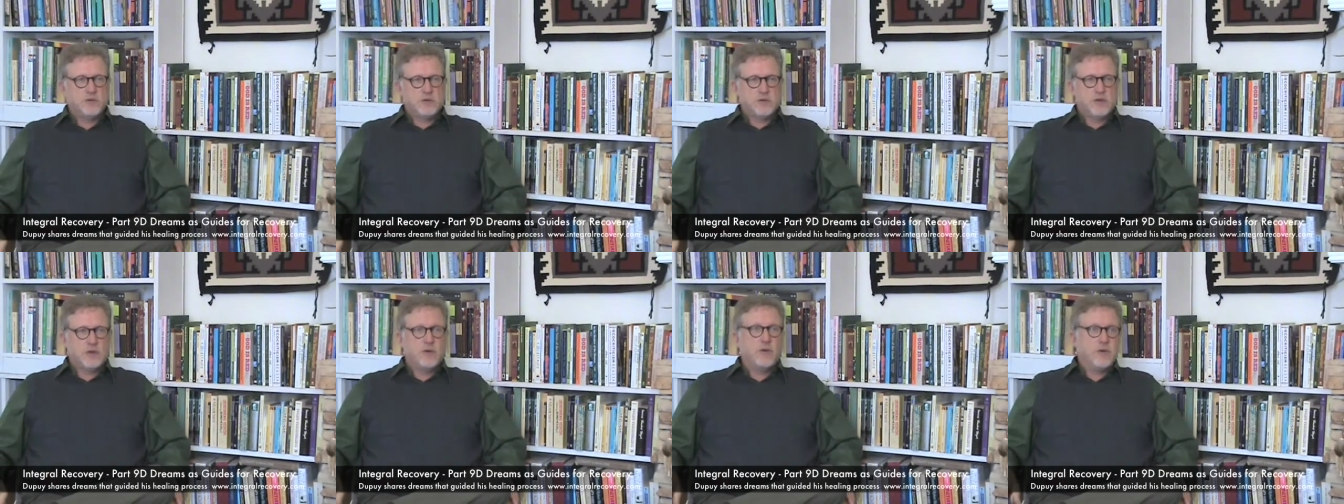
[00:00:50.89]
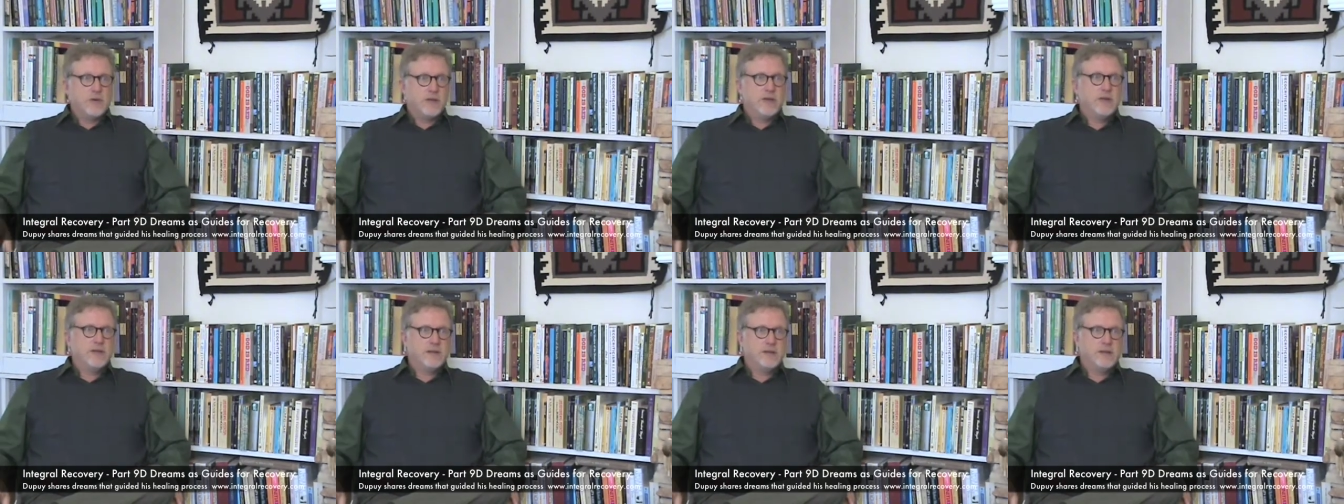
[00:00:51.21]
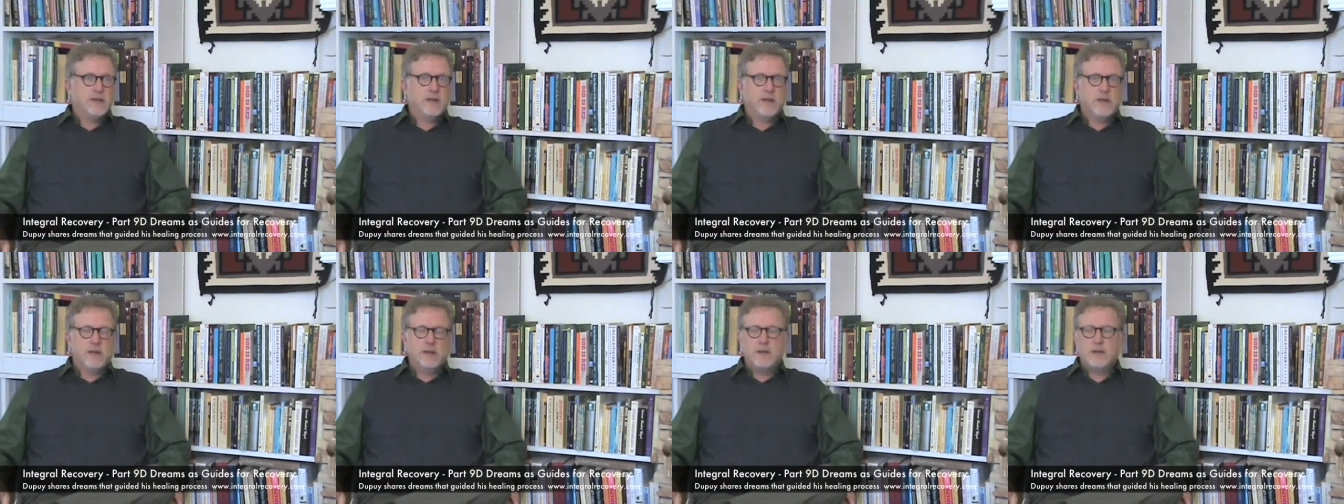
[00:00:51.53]
so it
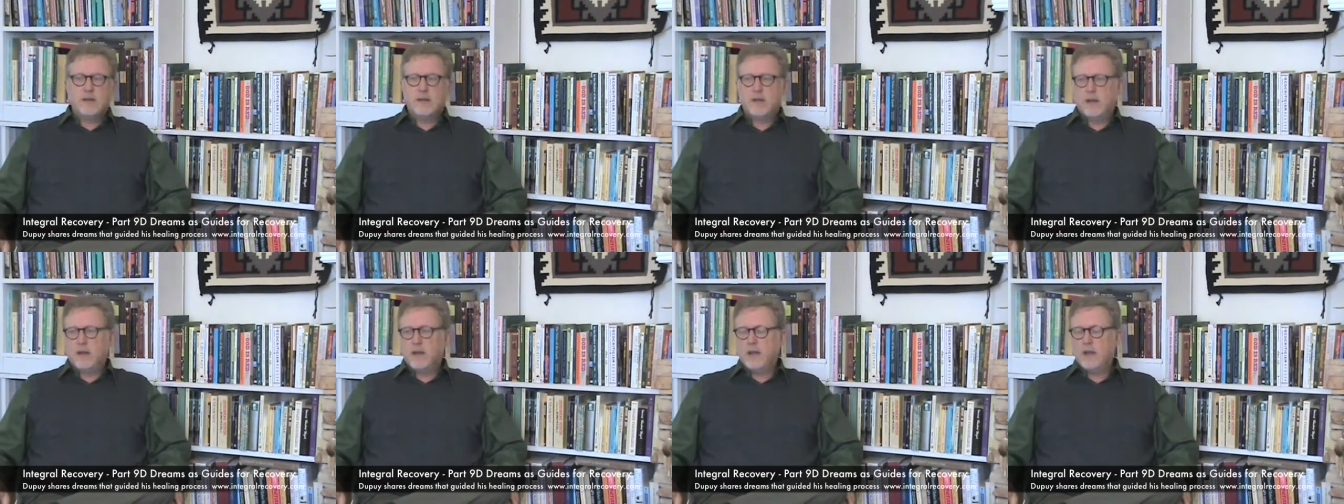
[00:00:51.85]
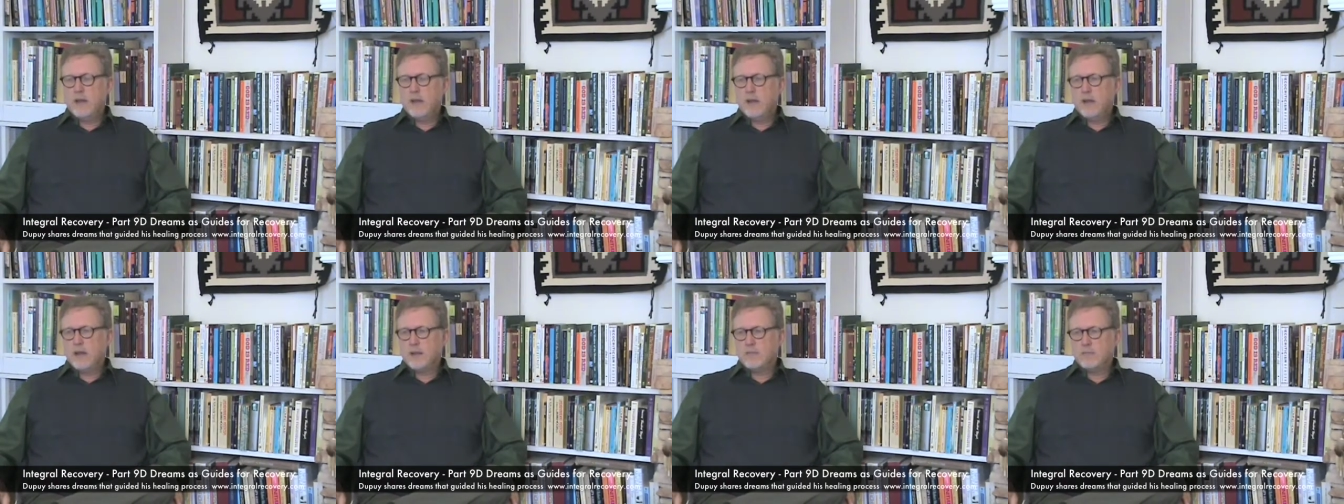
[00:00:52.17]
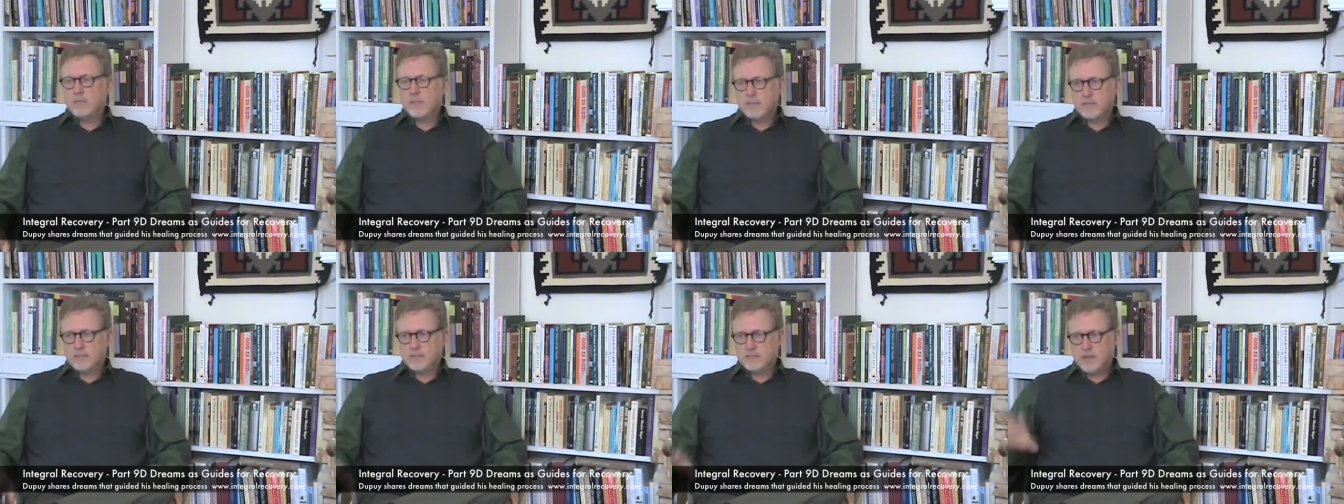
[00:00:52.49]
did
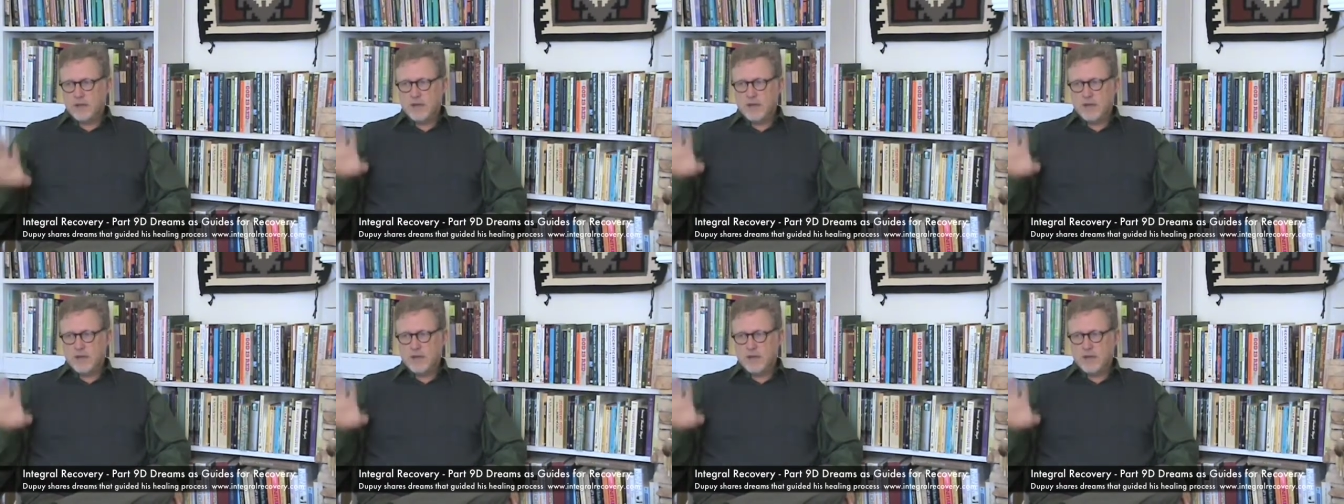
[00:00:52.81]
Mm.